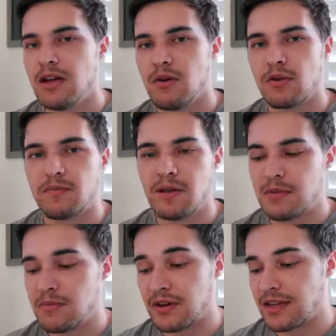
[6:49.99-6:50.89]
whatever it may
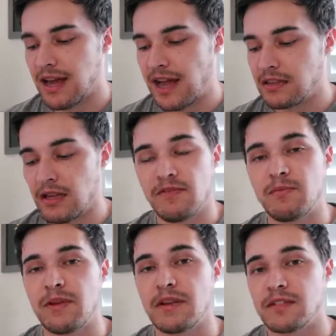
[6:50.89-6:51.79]
be, but I love
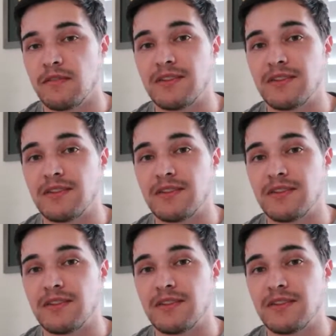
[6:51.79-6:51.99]
it because of